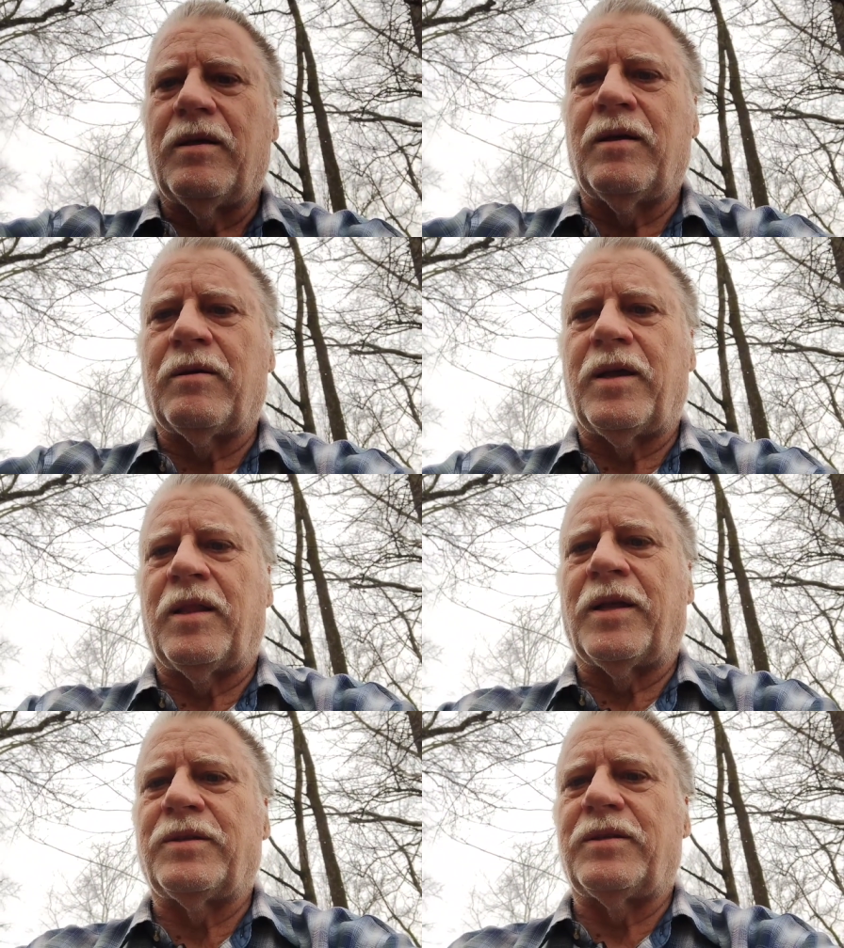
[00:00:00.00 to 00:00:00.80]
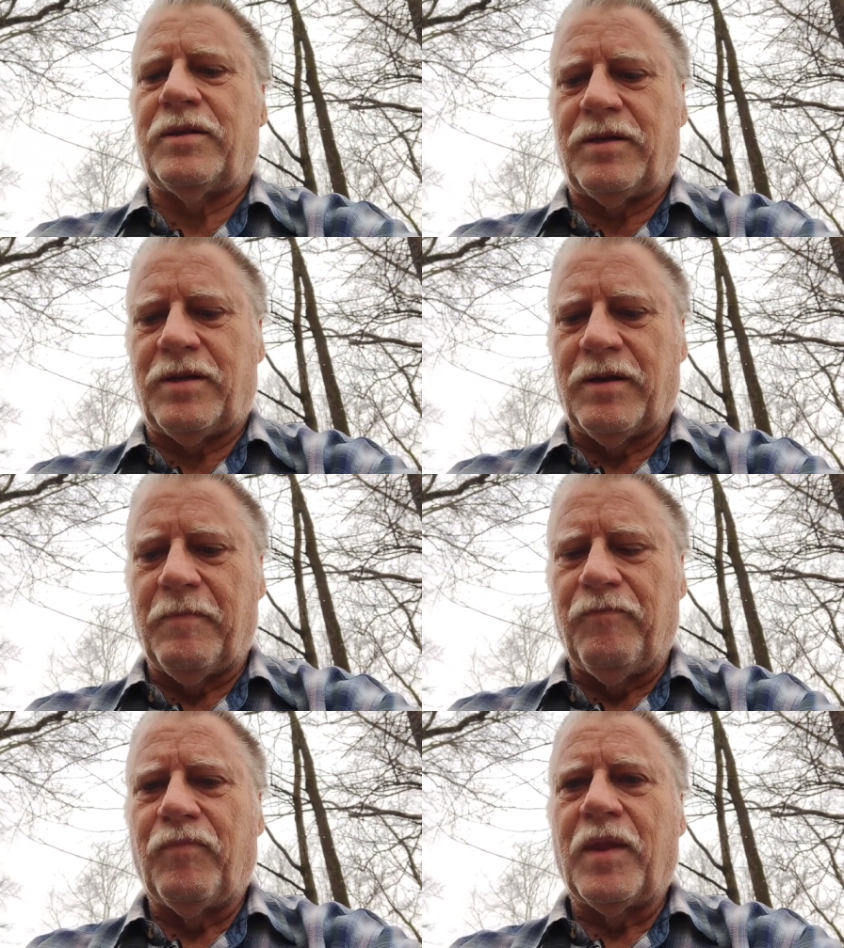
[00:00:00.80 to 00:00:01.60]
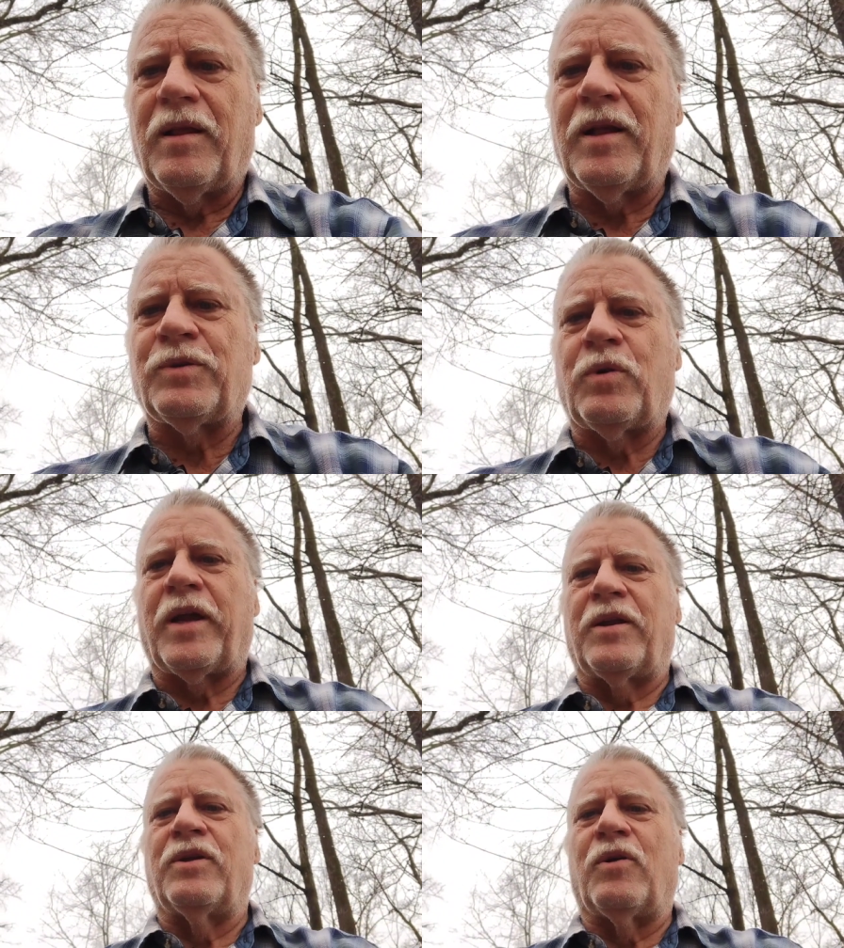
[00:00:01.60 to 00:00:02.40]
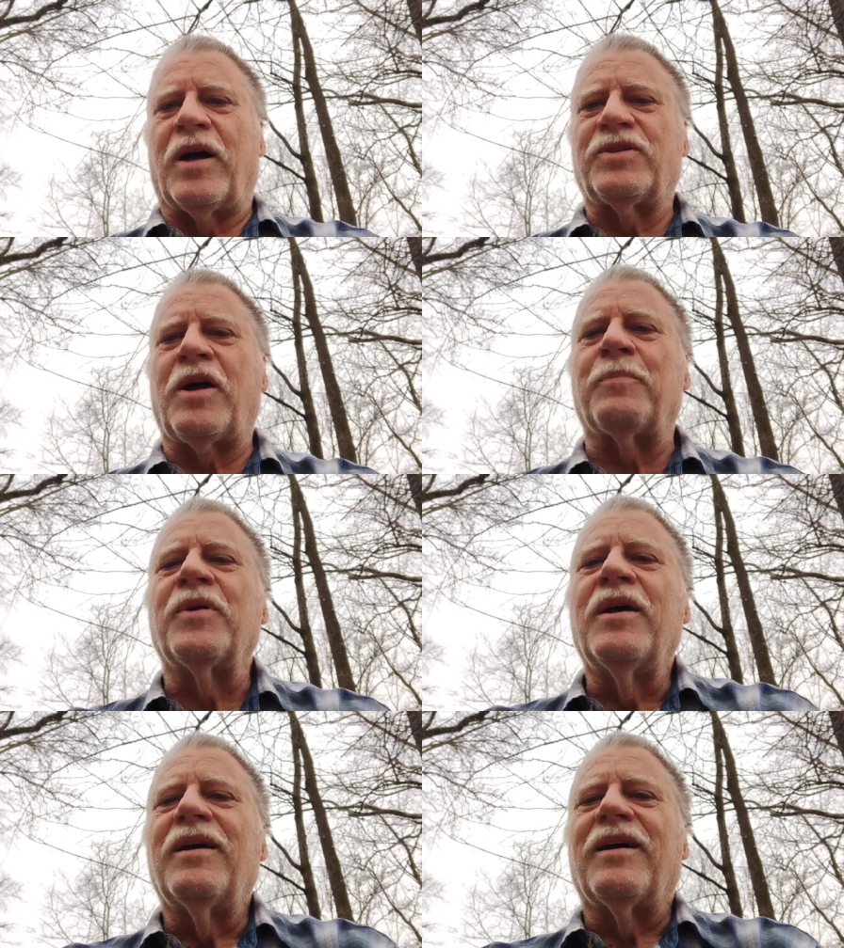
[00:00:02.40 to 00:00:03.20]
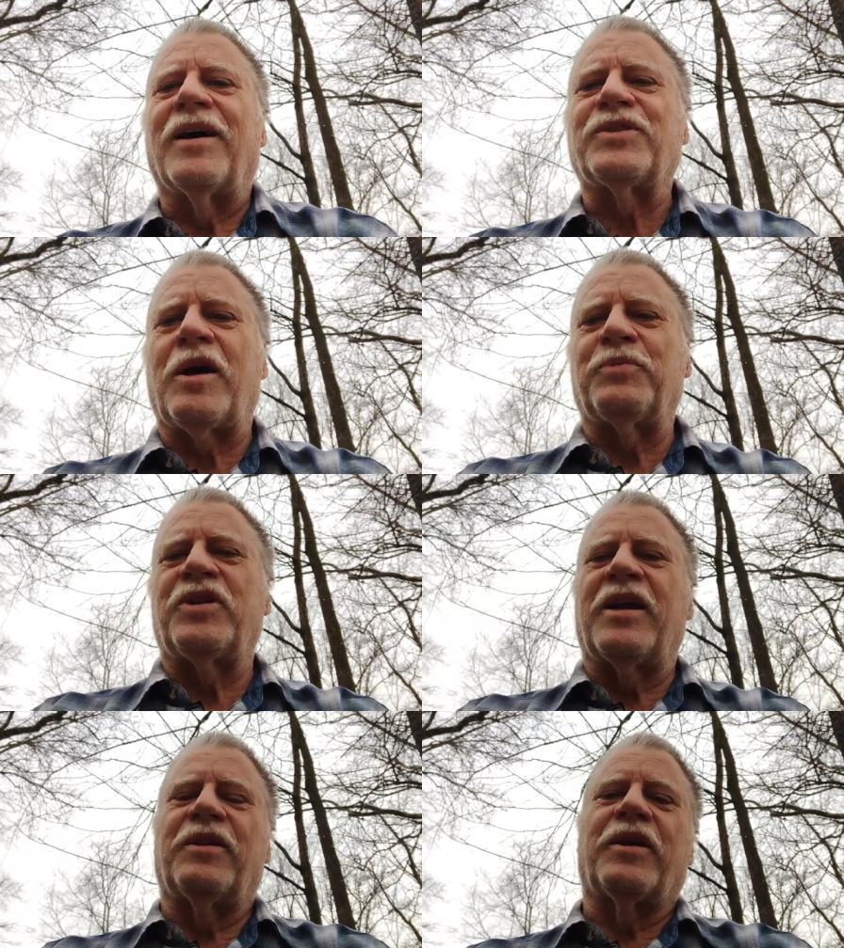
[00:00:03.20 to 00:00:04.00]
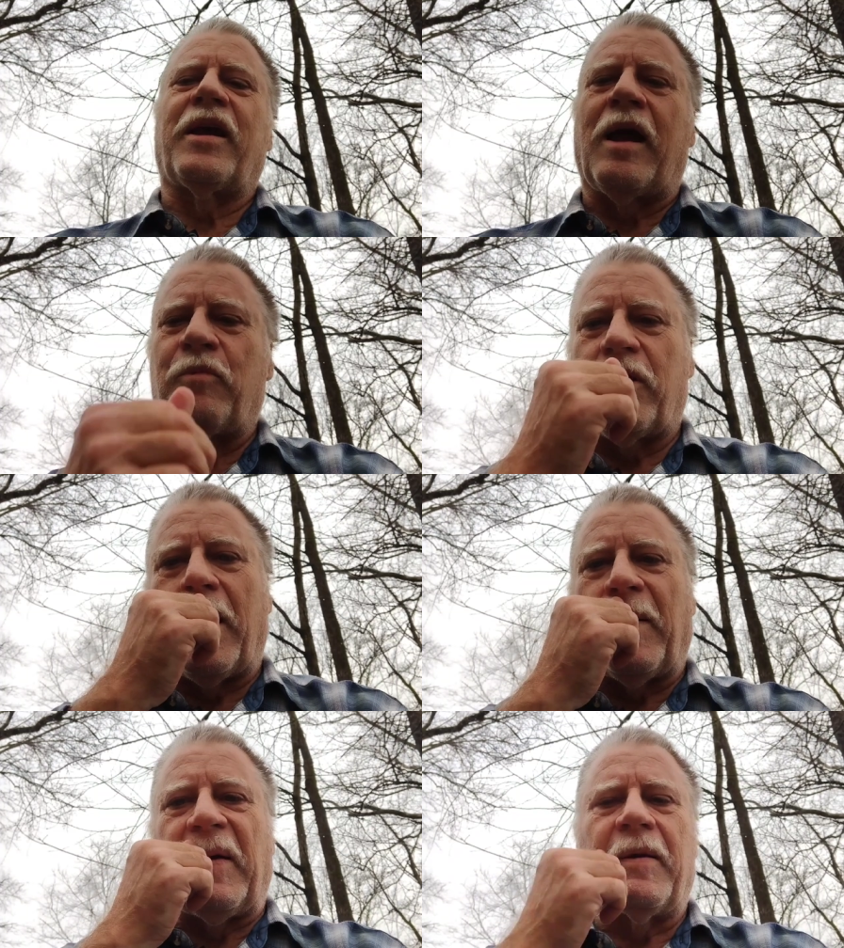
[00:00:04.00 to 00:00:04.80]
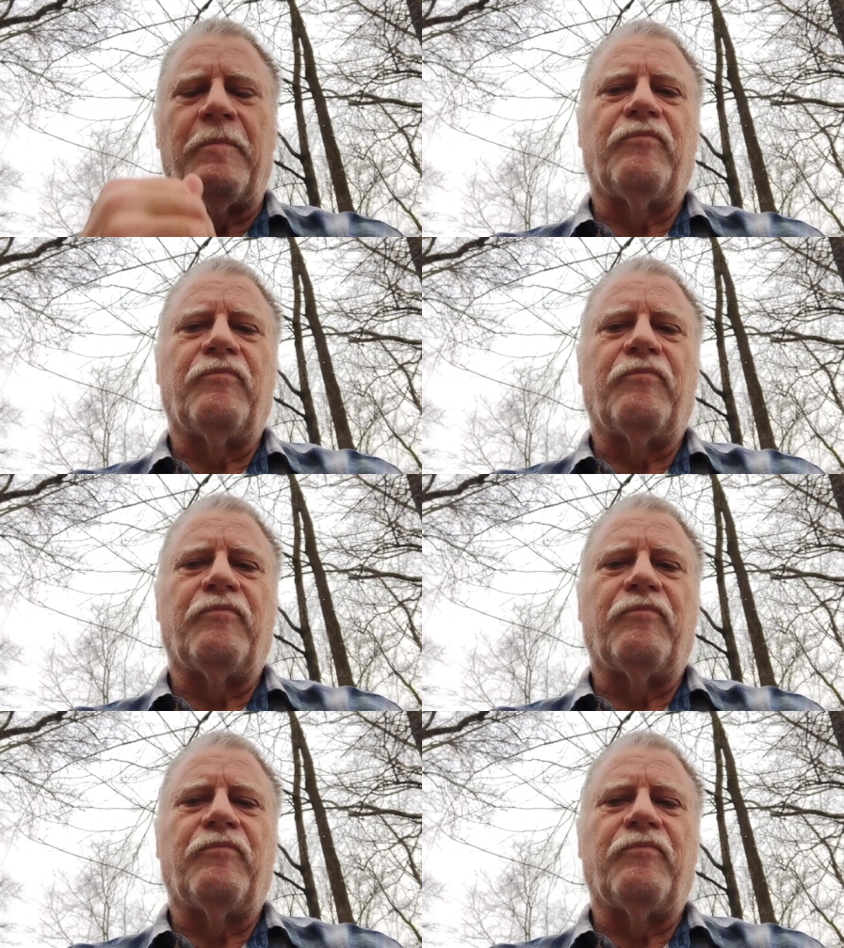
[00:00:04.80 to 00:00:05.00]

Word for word: Okay, that's that's what I can do. I'll stop I'll stop shaking the camera that way.